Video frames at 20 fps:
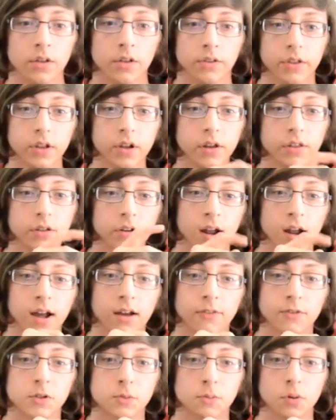The other
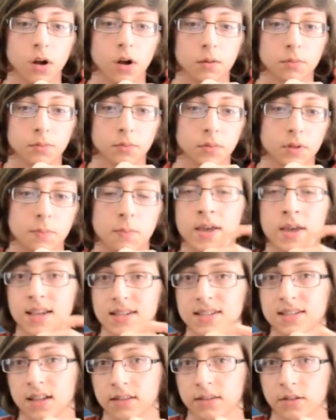half is probably
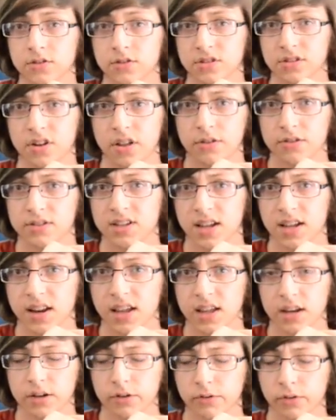pissed that there's another ten
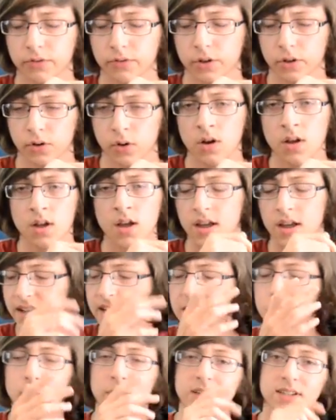eighty review.
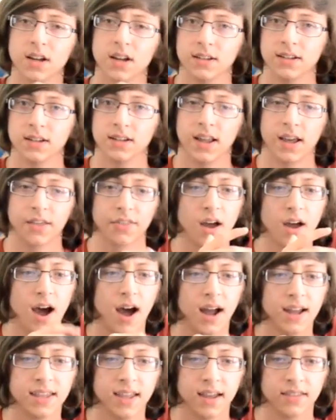It's been done to death,
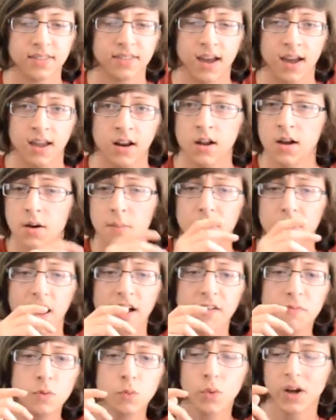I get that. But
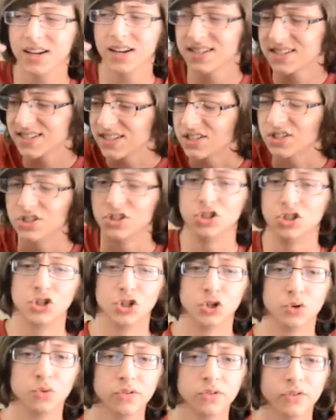I've been waiting since
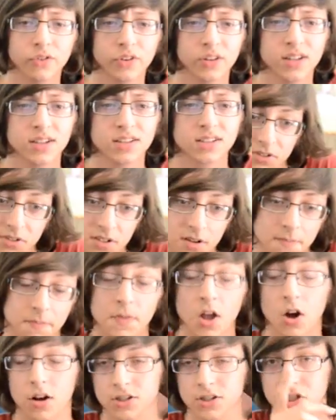June for this.
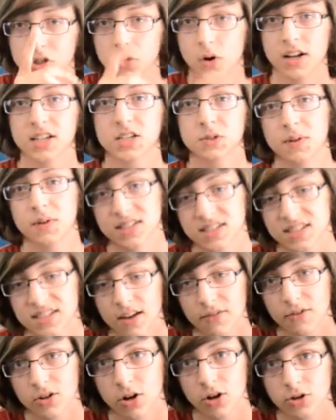Also, I spent
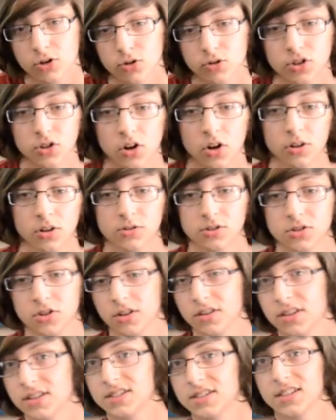seven hundred dollars
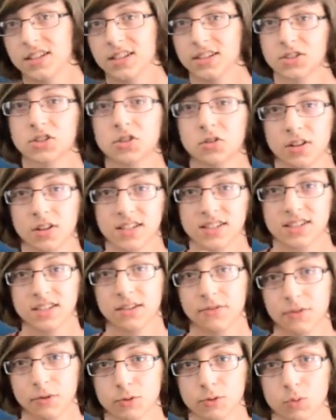on this thing, so let's see
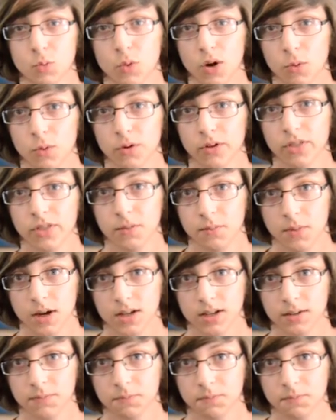if it was well worth the money.